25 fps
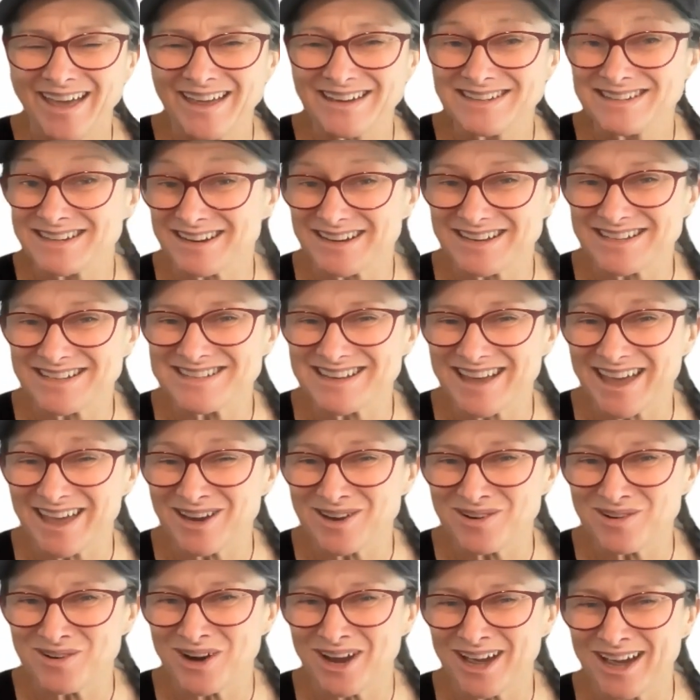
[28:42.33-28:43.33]
Did I say
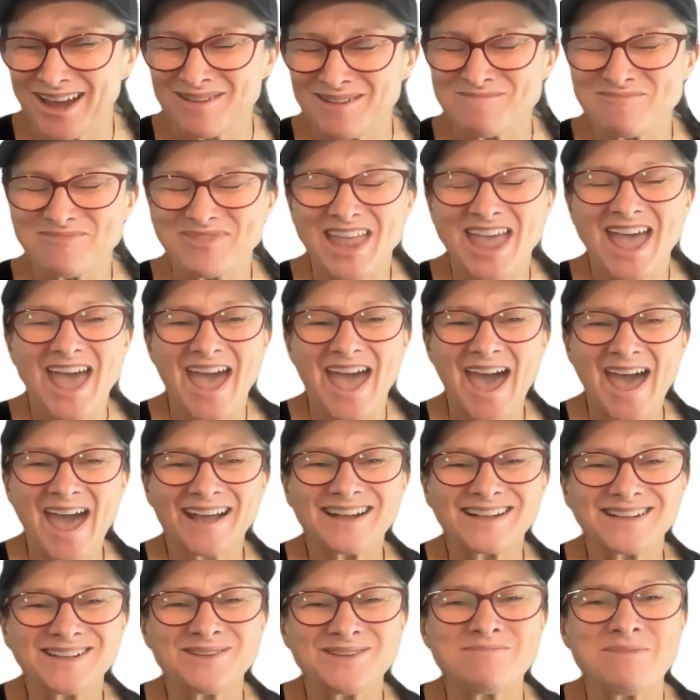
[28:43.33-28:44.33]
it right?
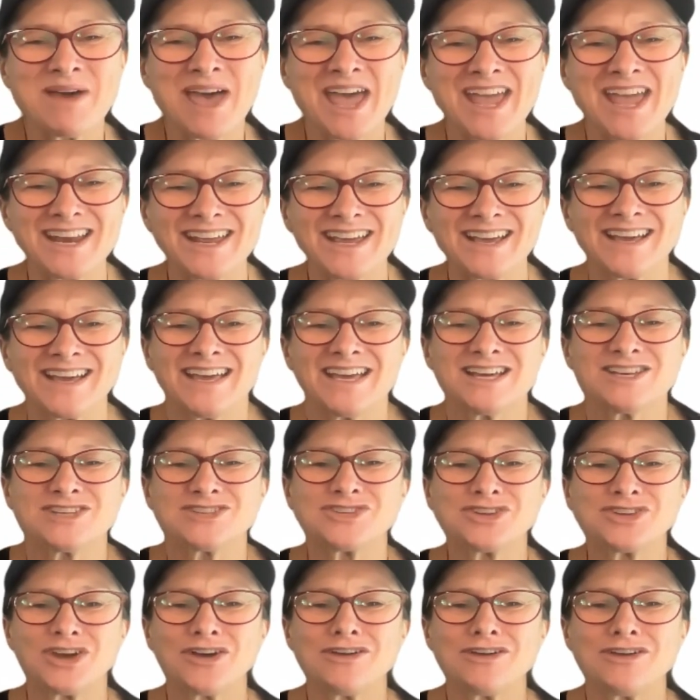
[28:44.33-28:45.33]
Acclimating,
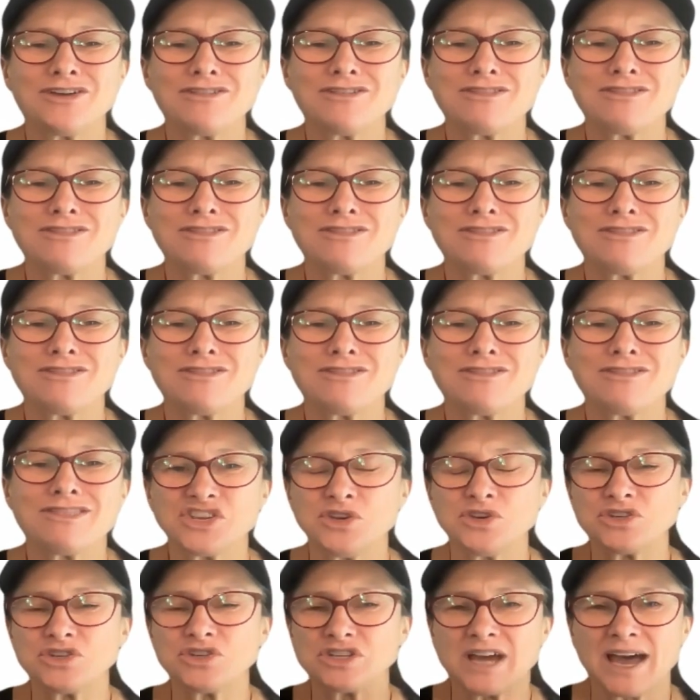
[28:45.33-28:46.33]
so that
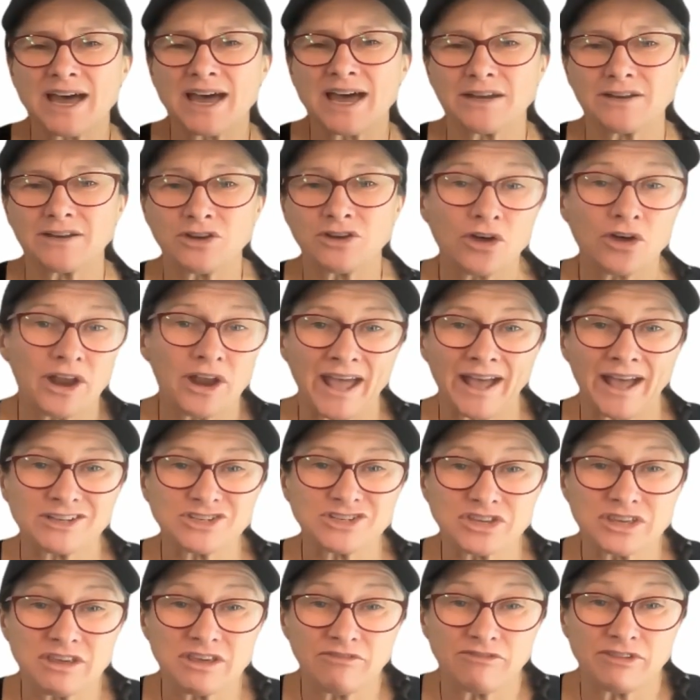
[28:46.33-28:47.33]
you start not
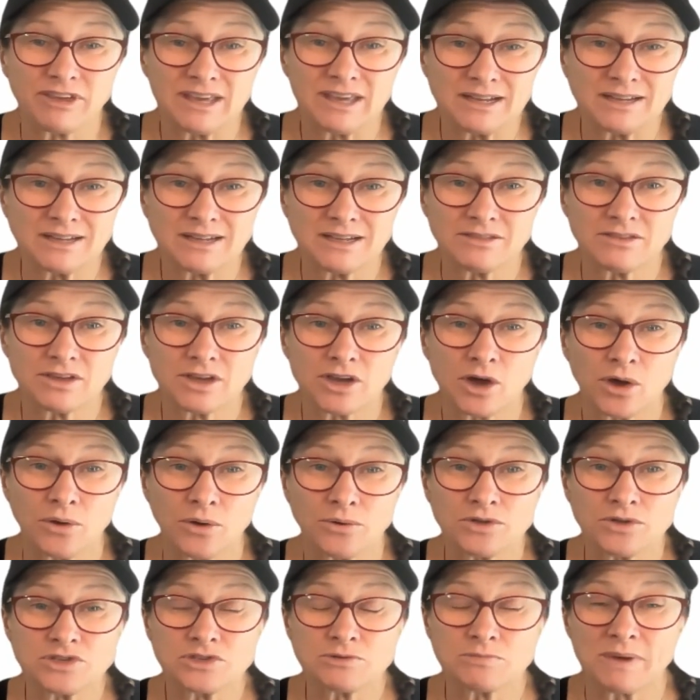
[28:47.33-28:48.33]
actually feeling the
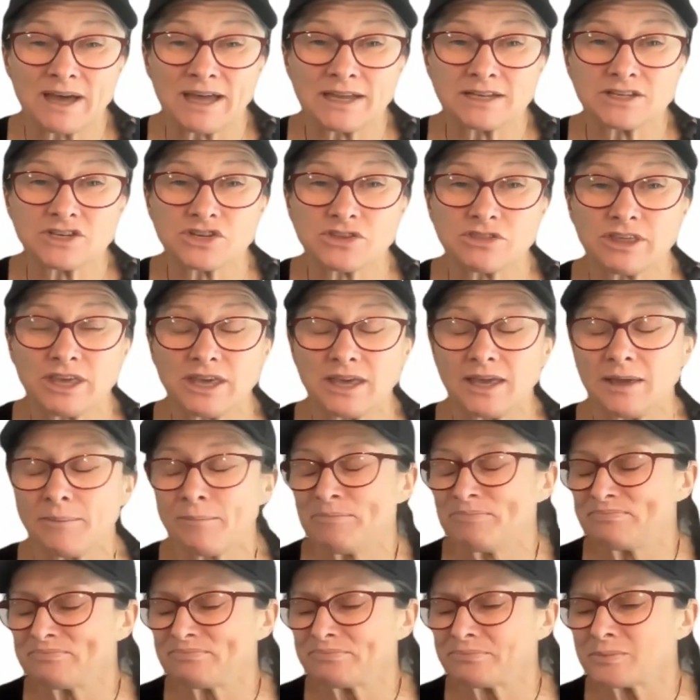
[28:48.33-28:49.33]
cold as much.
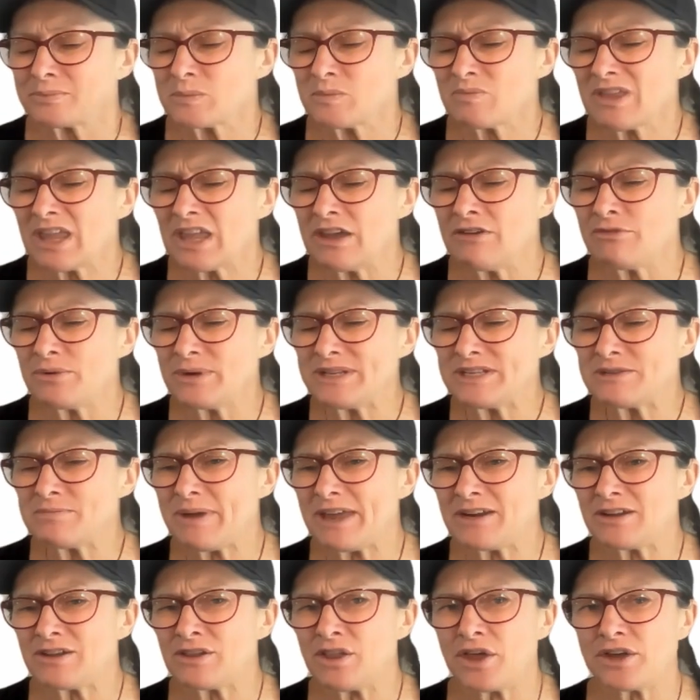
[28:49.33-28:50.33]
If we
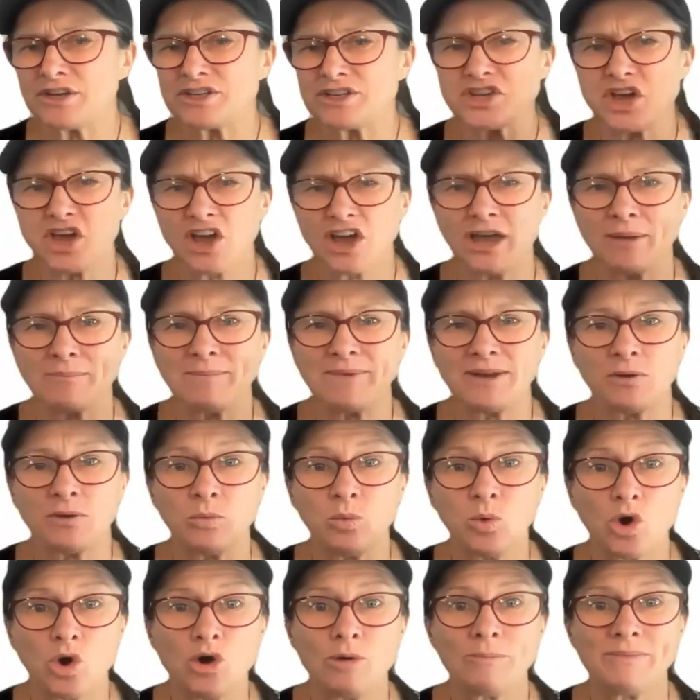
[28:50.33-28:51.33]
spend a lot of time in a
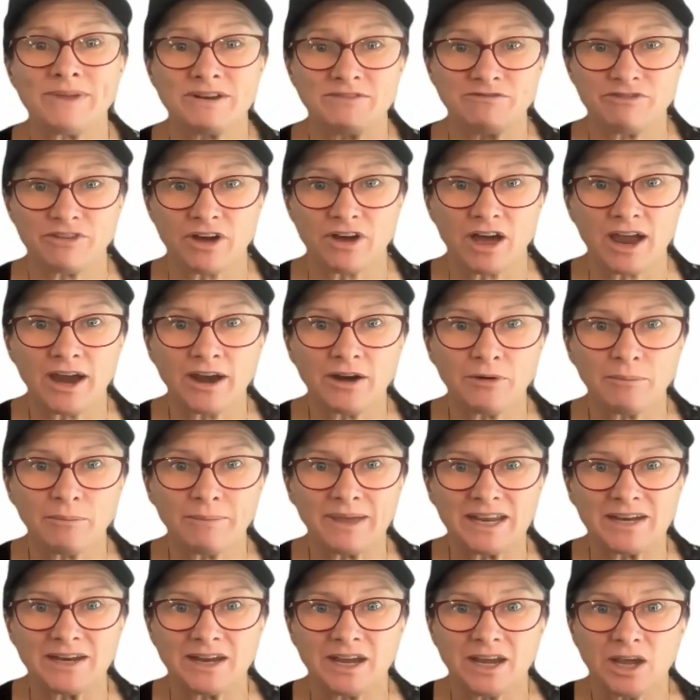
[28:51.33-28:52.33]
warm
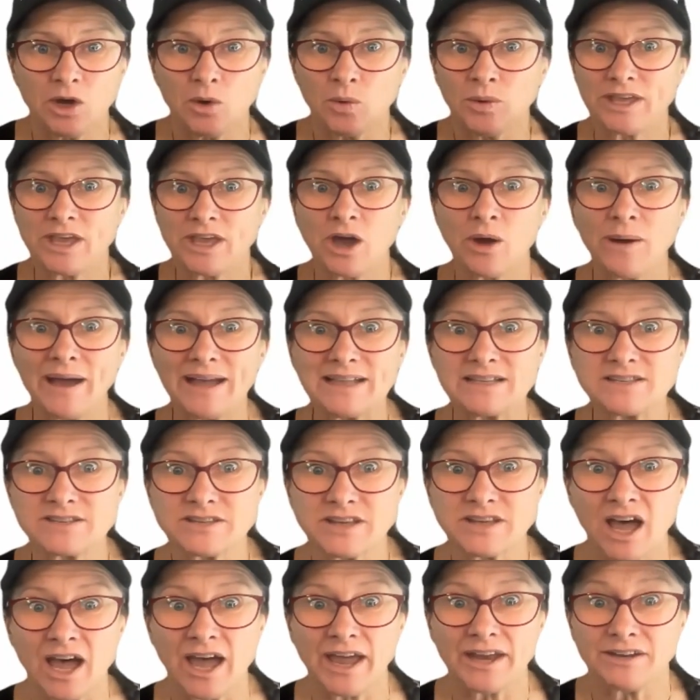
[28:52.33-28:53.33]
environment, we go
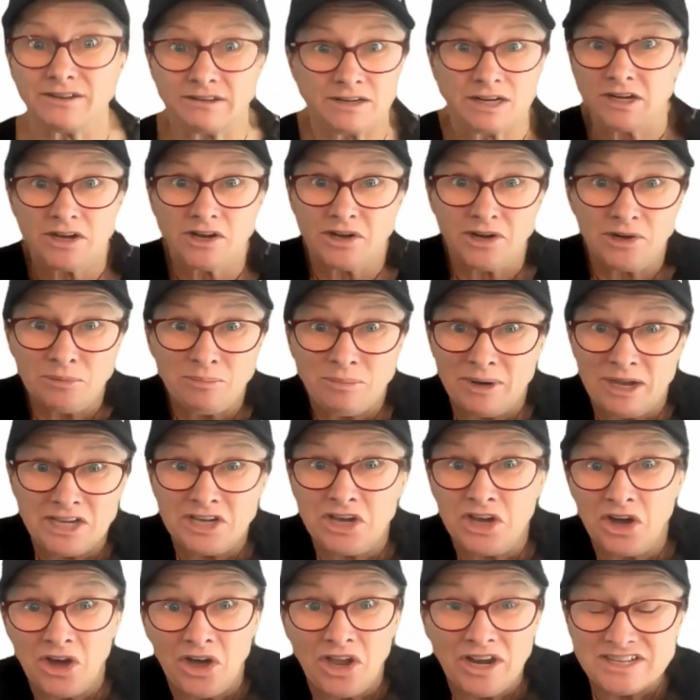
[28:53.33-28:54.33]
outside and, oh my
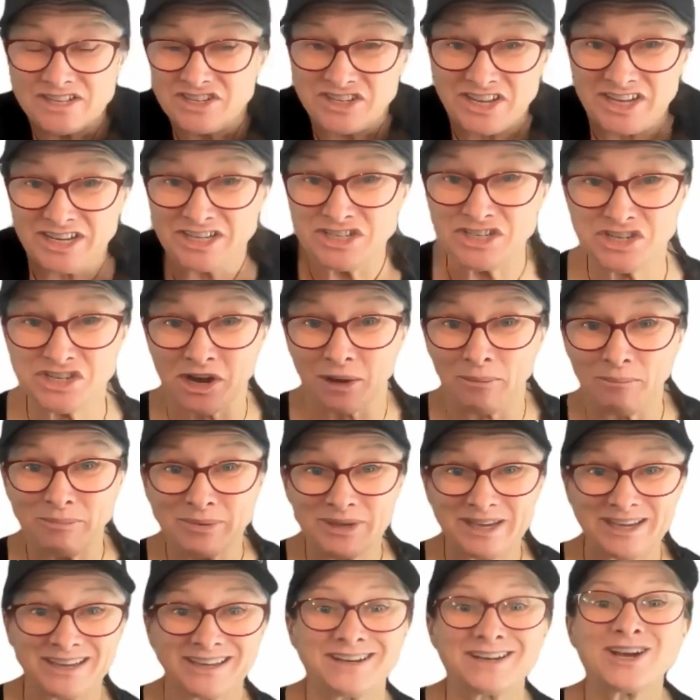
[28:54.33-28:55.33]
God, it's like
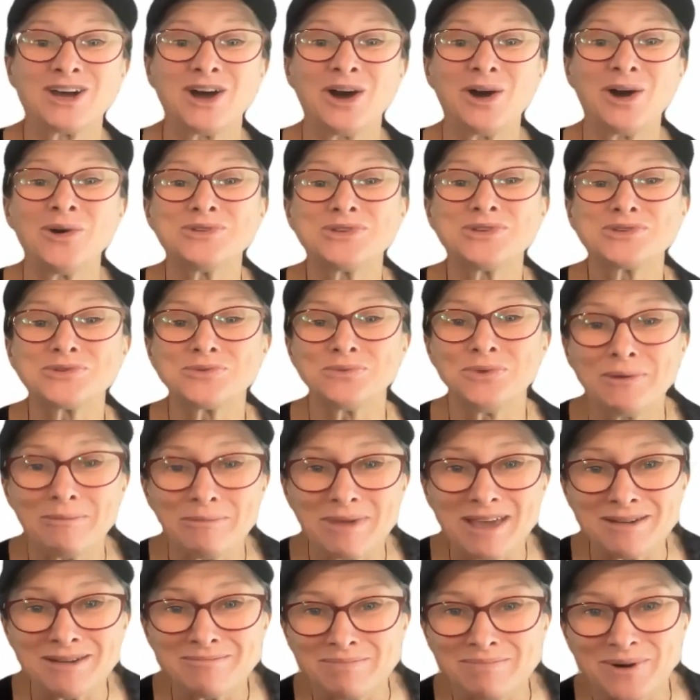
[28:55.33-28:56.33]
jumping in a cold
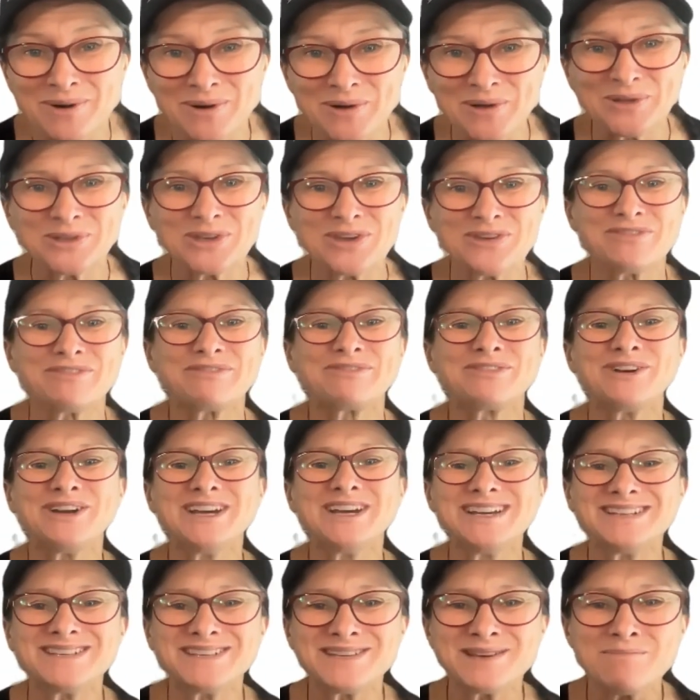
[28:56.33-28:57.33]
swimming pool. You
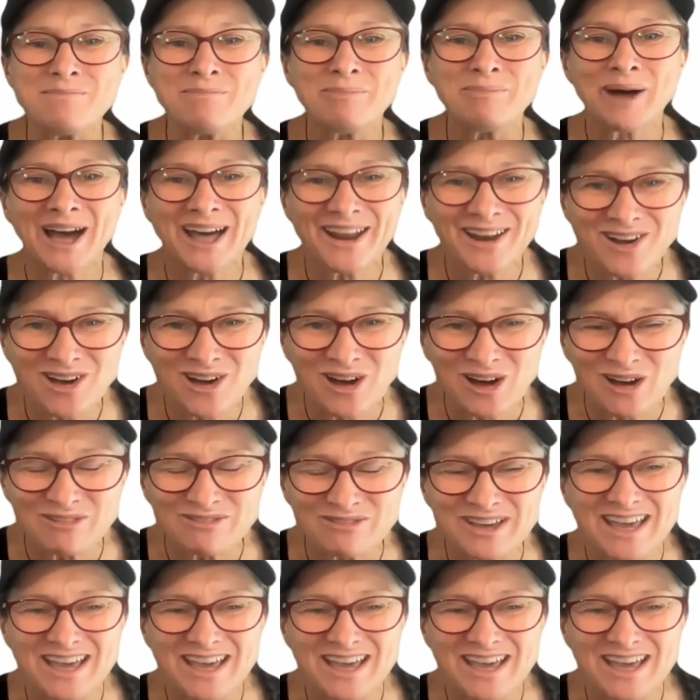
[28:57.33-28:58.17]
freeze your butt off.